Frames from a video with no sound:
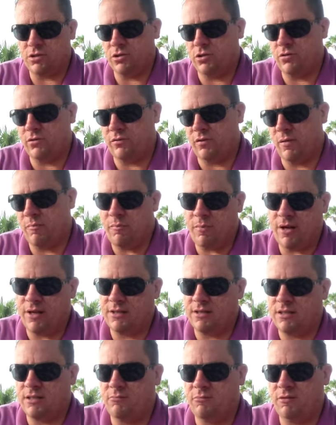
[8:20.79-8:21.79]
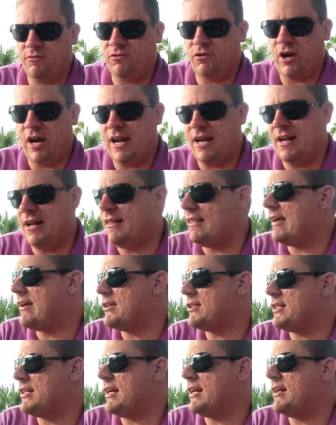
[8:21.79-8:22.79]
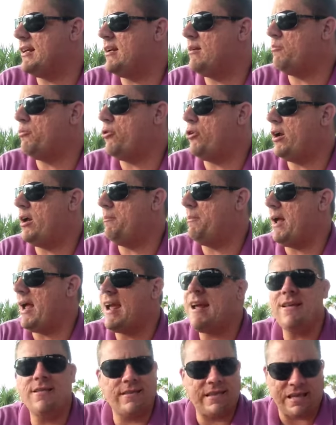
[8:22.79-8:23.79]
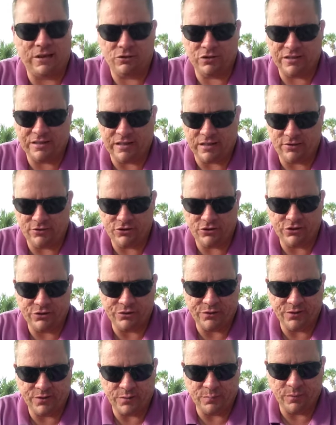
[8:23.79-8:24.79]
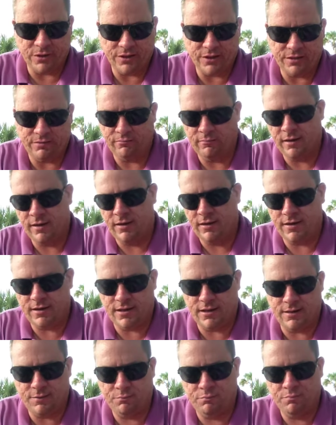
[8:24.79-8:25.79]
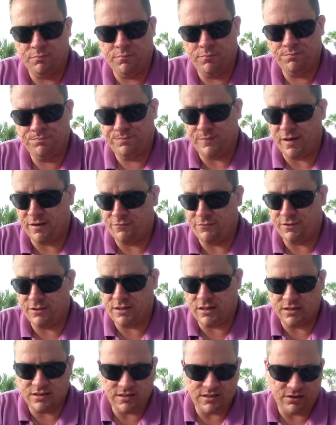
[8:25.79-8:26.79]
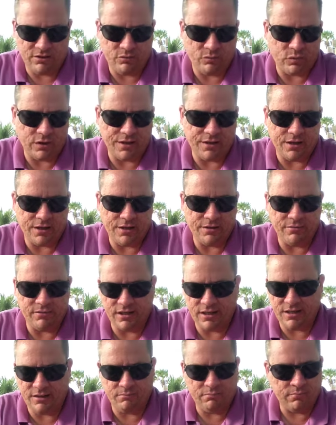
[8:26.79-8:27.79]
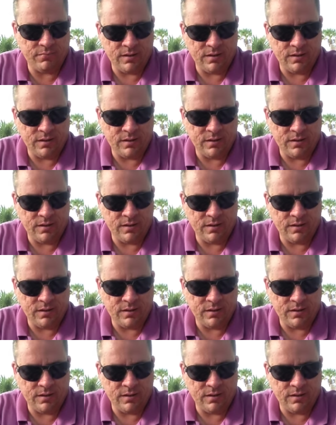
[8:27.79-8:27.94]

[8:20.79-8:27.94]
So if I'm buying something for $80,000, I need to put up $8,000 earnest money. Again, if it's a deal, why not, right?